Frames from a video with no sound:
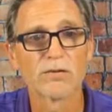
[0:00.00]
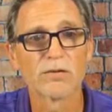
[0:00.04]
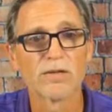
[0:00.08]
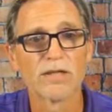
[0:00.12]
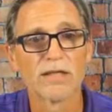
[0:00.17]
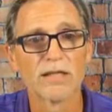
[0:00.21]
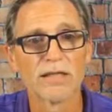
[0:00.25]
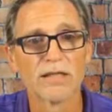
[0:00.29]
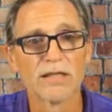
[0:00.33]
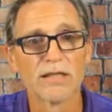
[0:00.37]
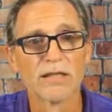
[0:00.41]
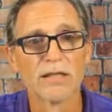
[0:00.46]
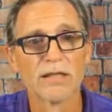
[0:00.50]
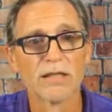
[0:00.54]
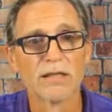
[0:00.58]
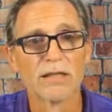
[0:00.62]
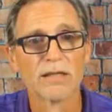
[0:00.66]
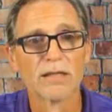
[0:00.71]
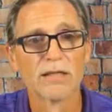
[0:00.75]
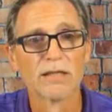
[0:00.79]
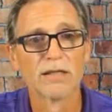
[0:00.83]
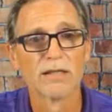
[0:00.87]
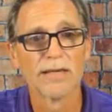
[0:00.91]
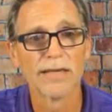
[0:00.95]
the
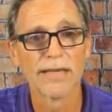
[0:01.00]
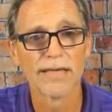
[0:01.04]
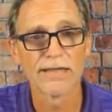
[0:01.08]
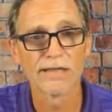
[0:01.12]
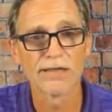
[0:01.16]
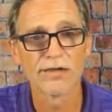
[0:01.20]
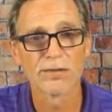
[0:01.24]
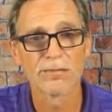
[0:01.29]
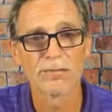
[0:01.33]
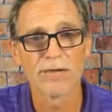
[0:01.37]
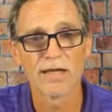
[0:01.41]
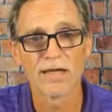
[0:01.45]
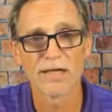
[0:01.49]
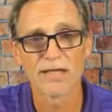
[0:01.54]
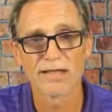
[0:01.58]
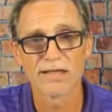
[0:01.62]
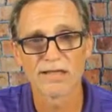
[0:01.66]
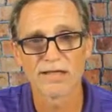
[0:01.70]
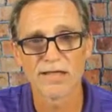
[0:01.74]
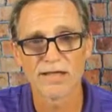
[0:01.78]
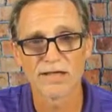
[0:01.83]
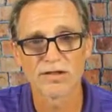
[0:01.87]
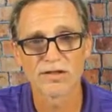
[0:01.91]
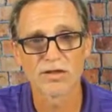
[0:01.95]
HMI
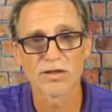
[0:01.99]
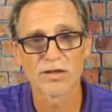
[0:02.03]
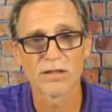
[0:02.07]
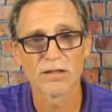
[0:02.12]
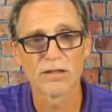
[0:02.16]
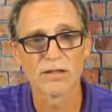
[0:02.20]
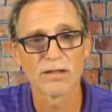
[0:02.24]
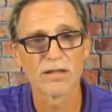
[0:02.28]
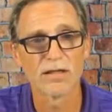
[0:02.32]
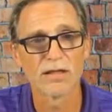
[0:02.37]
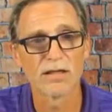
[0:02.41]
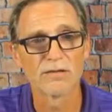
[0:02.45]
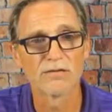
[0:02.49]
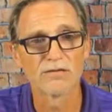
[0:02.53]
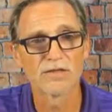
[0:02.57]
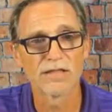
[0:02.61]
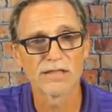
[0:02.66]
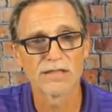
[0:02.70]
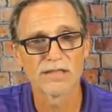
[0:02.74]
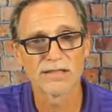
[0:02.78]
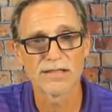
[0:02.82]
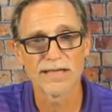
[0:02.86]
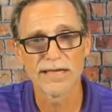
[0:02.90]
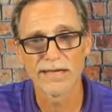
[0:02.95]
section of
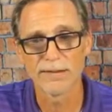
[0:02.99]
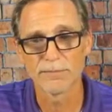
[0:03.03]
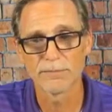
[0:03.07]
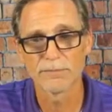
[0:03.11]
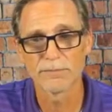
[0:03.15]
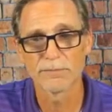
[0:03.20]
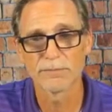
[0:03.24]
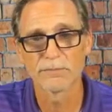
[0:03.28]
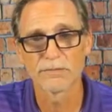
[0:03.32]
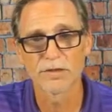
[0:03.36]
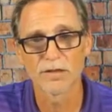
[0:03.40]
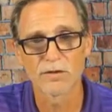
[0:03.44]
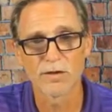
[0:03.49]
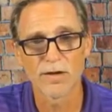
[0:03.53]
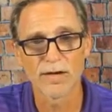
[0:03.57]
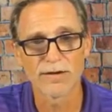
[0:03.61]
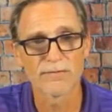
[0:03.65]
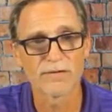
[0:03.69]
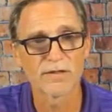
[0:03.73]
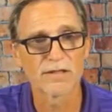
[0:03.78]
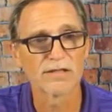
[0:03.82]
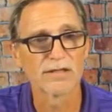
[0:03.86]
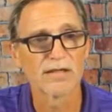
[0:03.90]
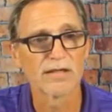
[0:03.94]
Seascape, the
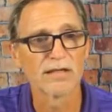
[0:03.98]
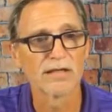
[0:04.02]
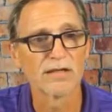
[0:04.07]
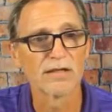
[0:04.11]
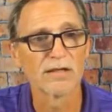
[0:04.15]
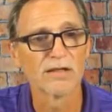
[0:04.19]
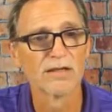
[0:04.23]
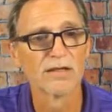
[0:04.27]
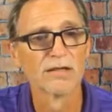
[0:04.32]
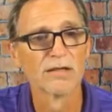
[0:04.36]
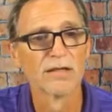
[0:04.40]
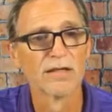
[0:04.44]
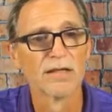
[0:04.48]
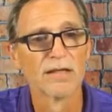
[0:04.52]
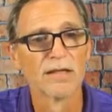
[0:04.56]
graphics editor.